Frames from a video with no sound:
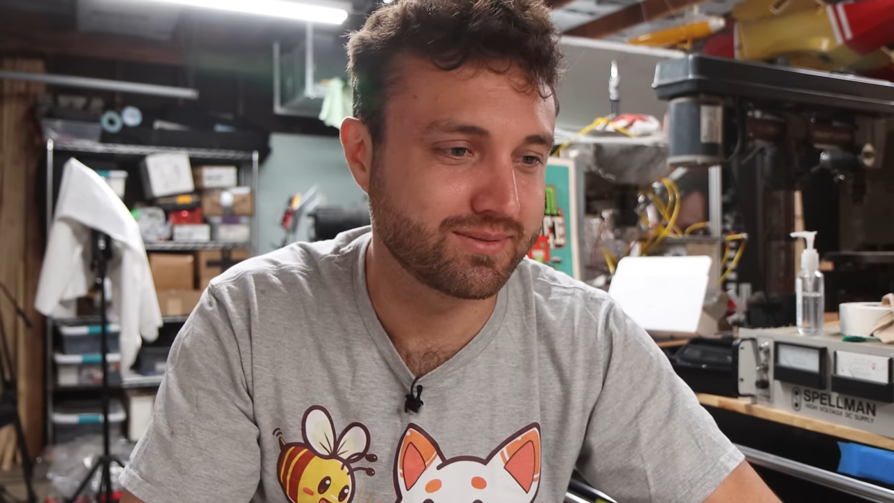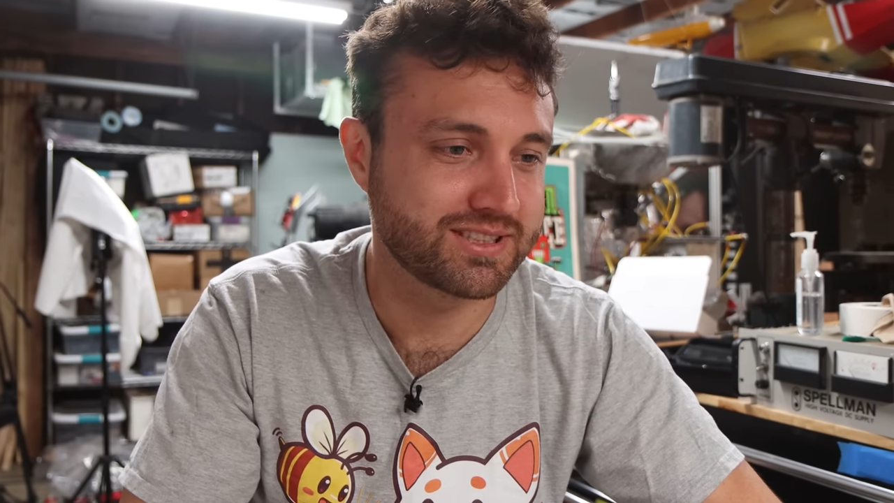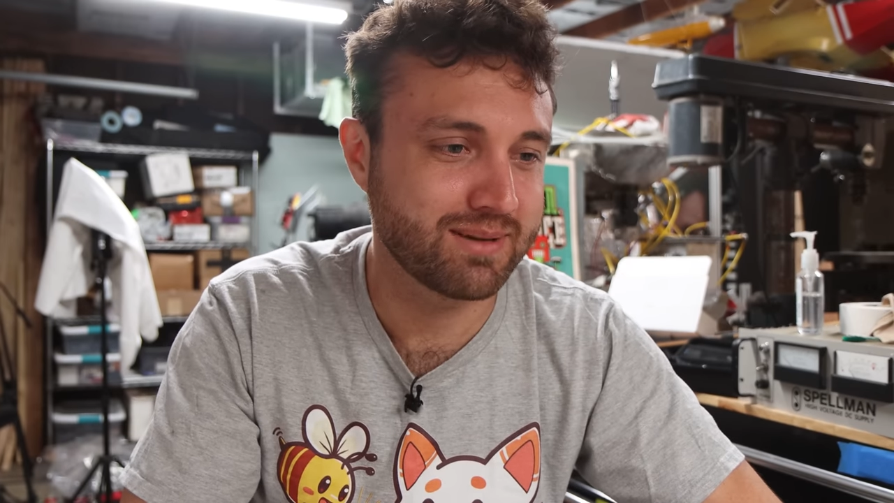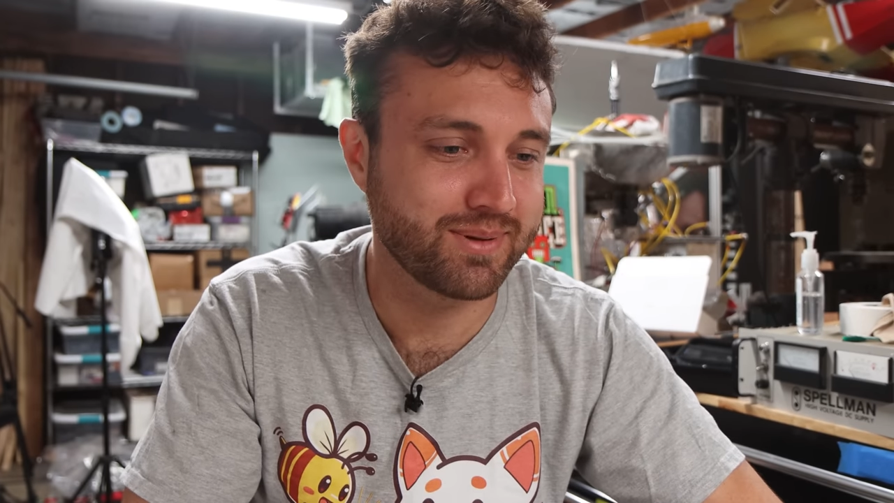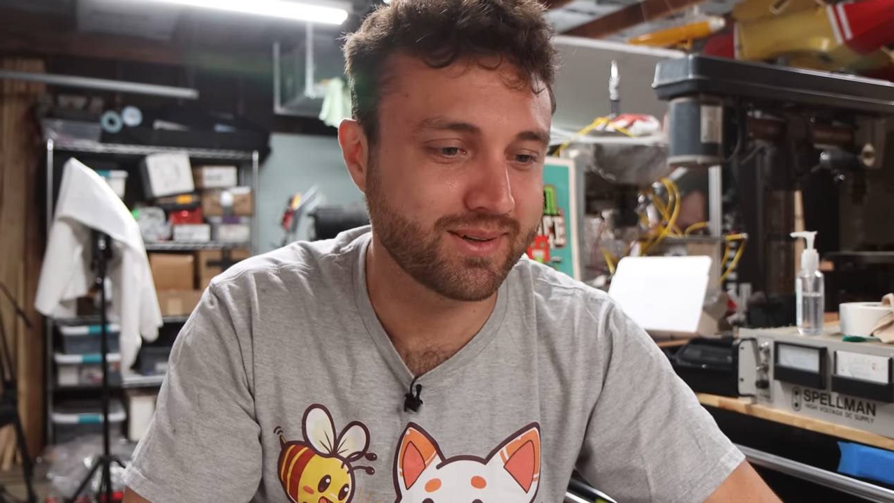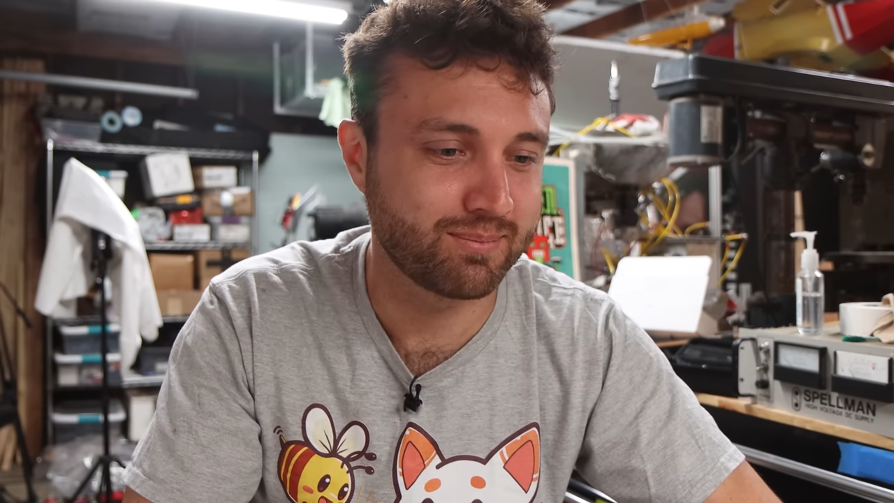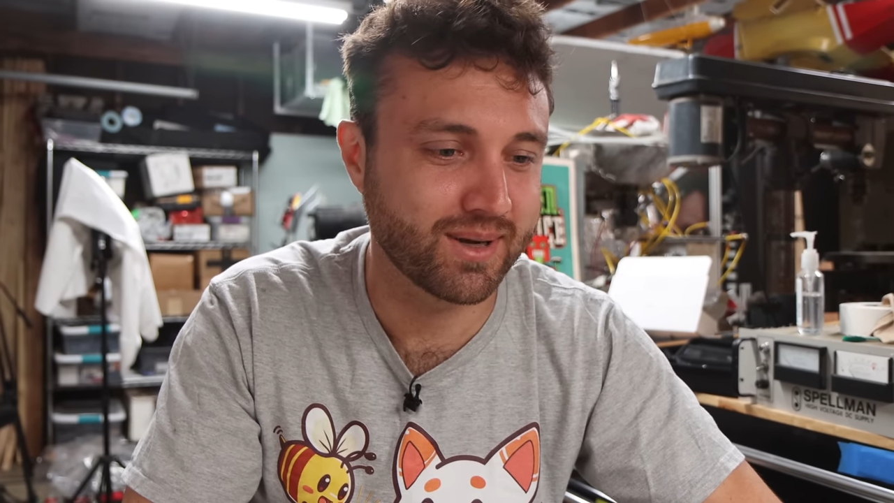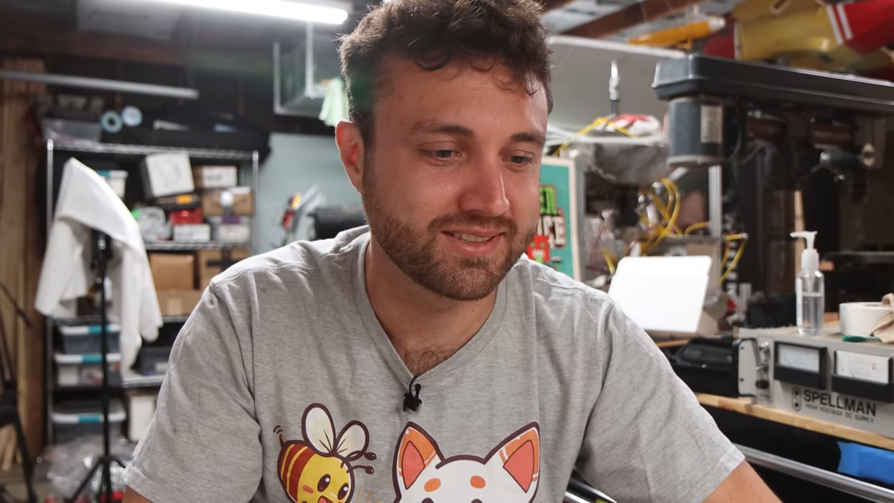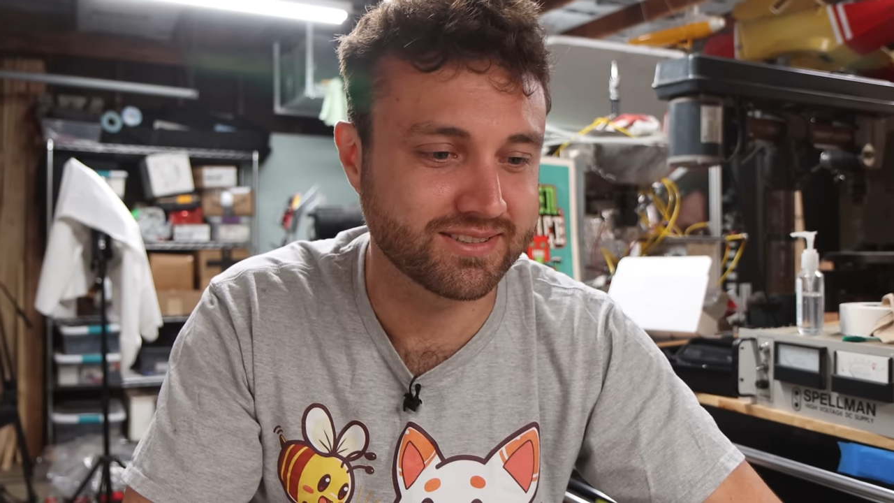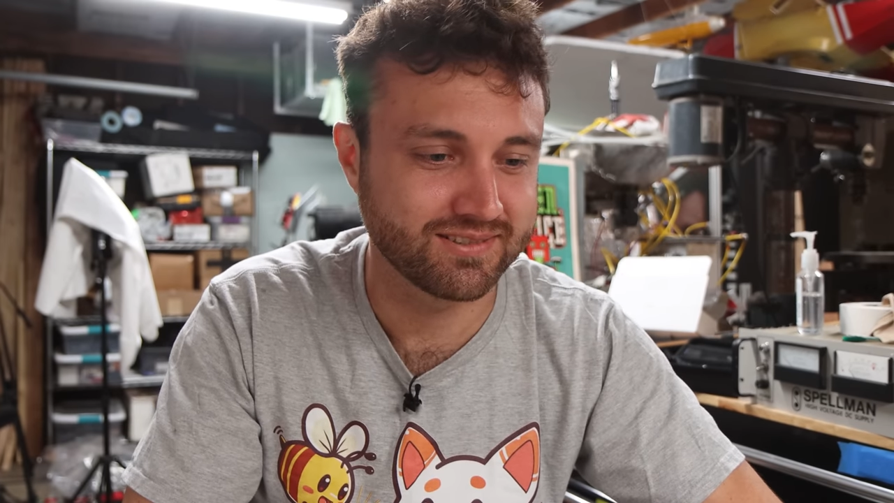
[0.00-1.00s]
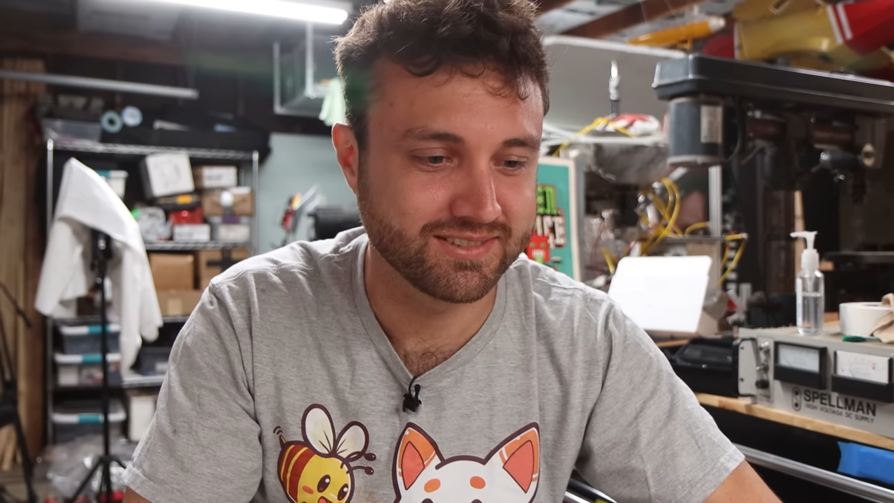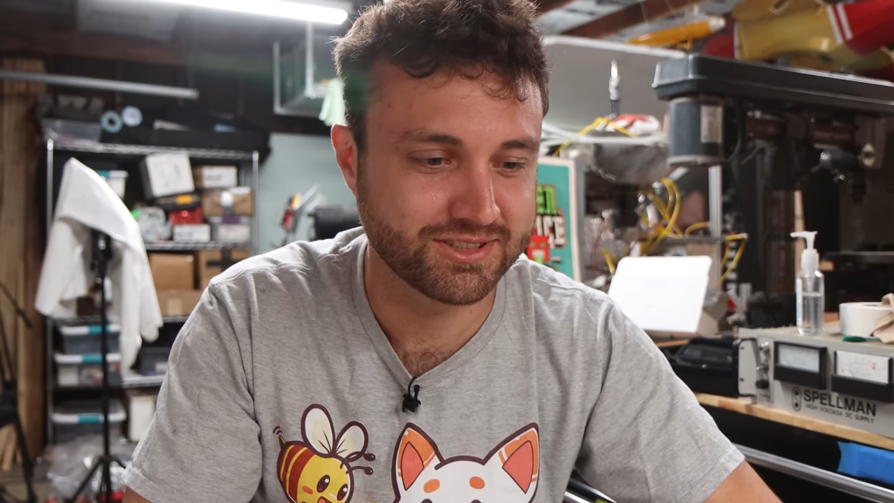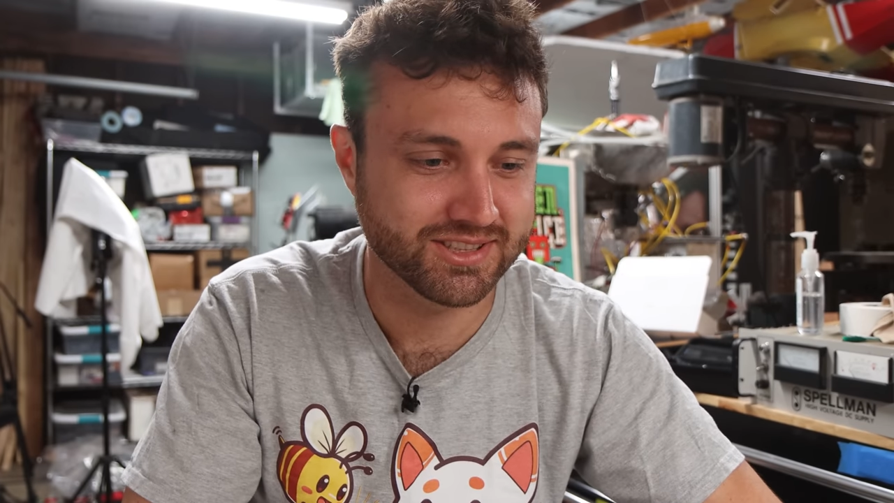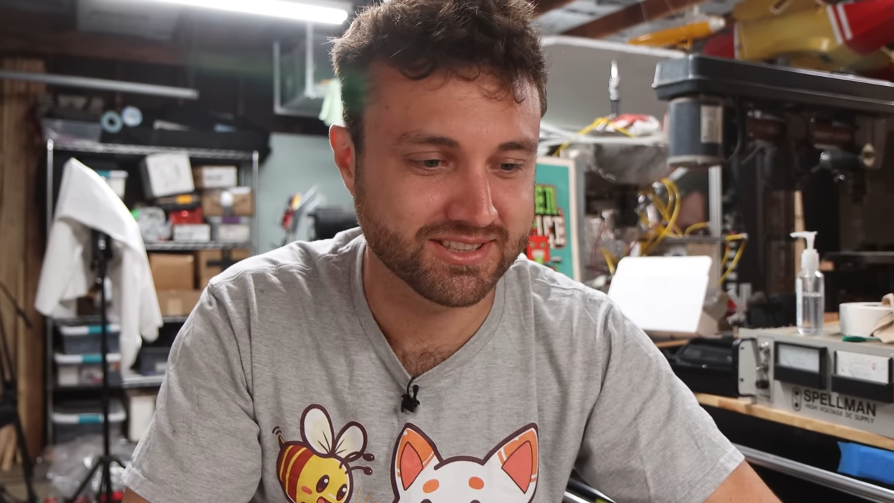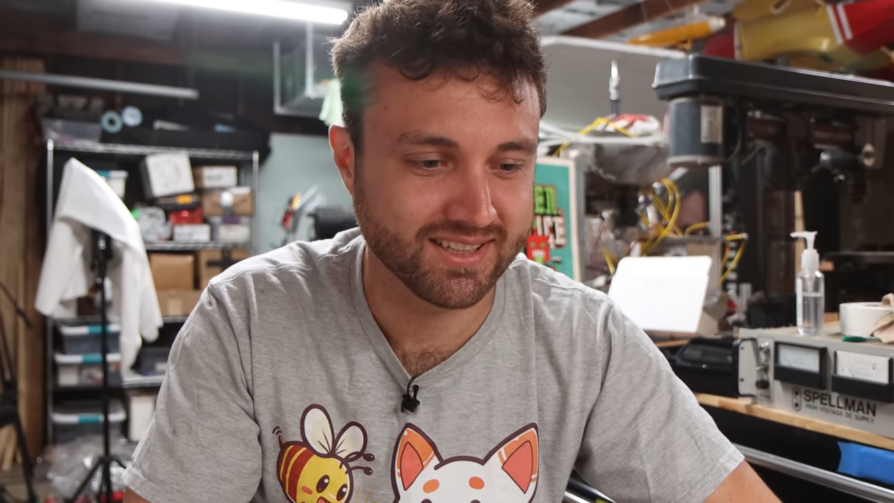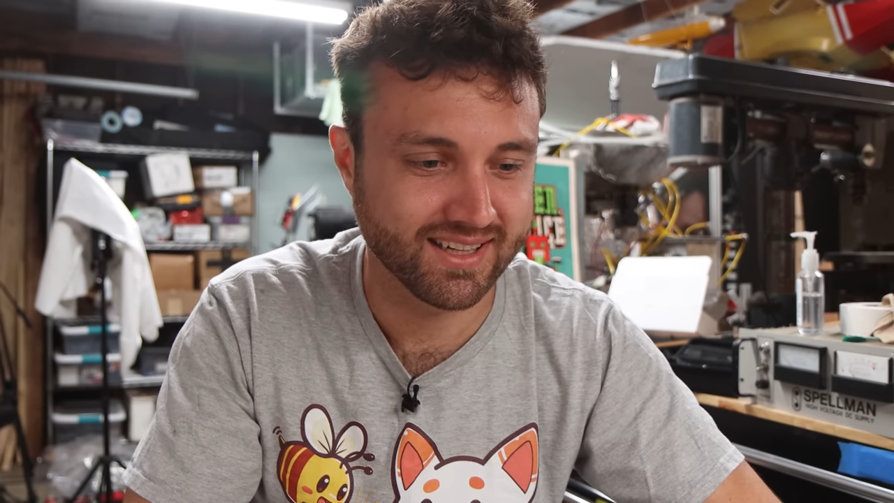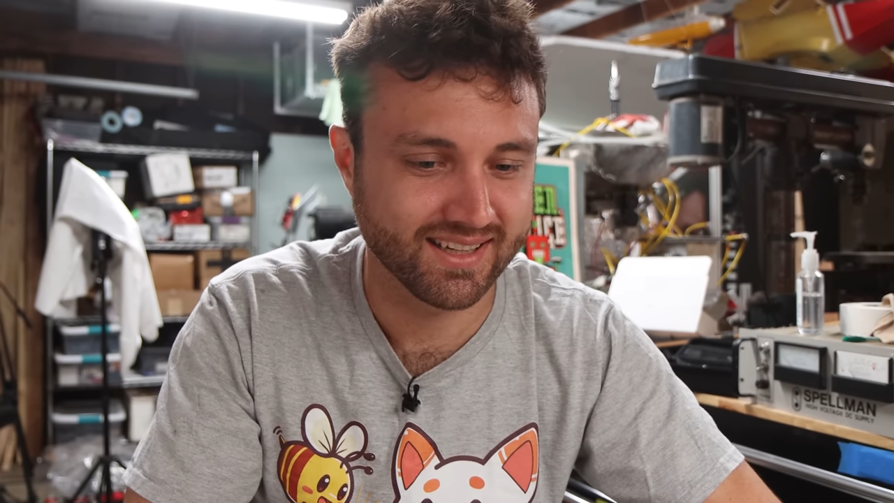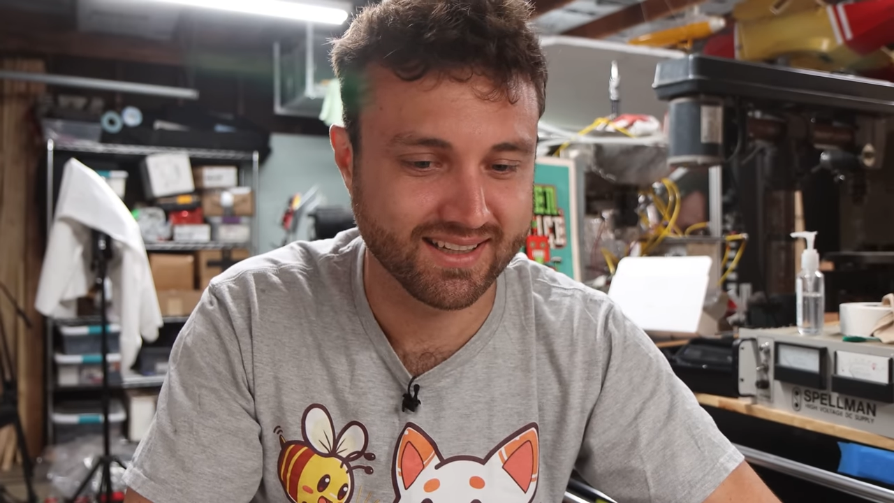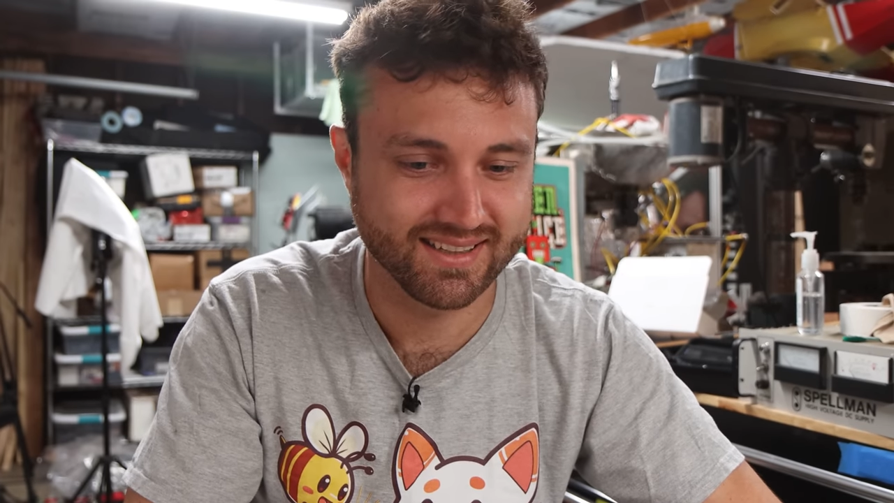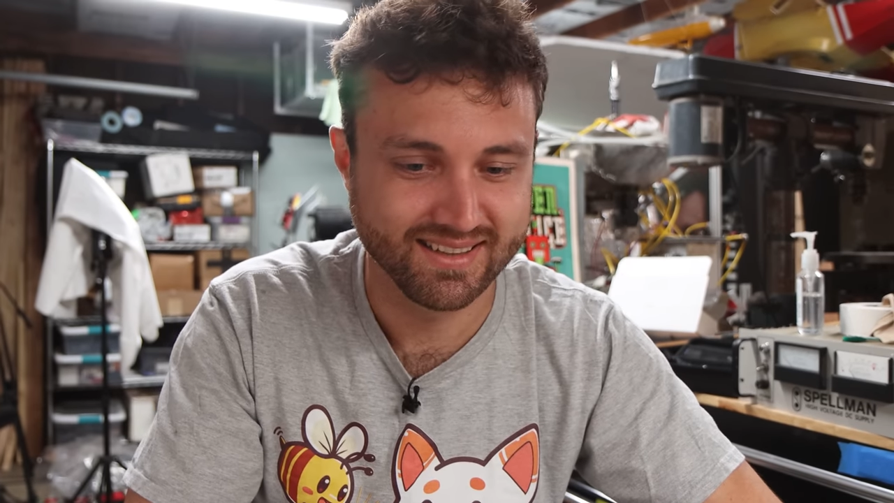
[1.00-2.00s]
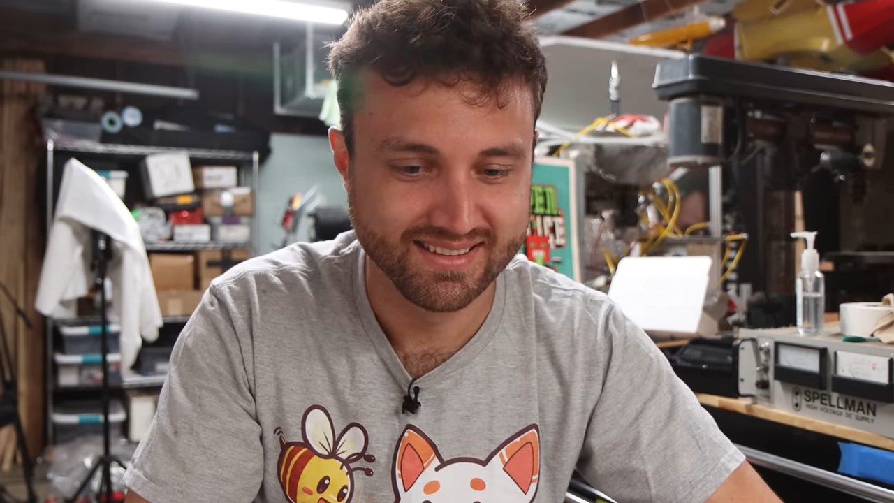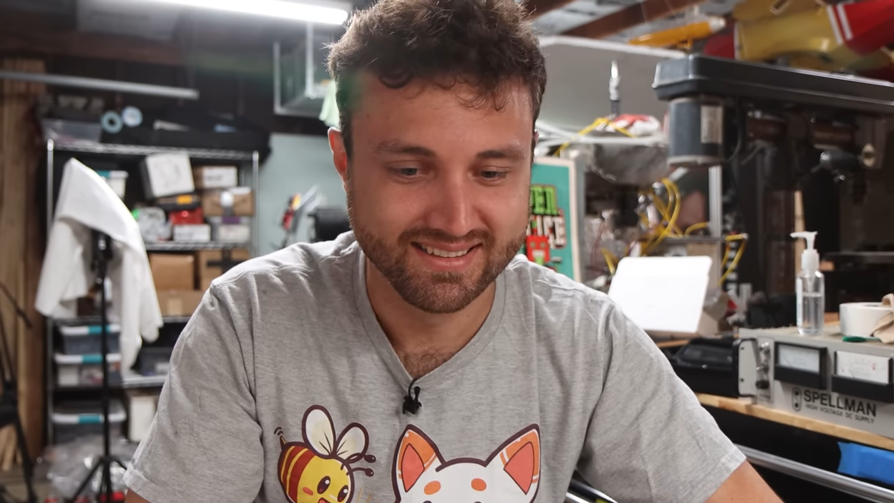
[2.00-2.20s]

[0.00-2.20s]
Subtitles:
Slapping on a bicycle is just like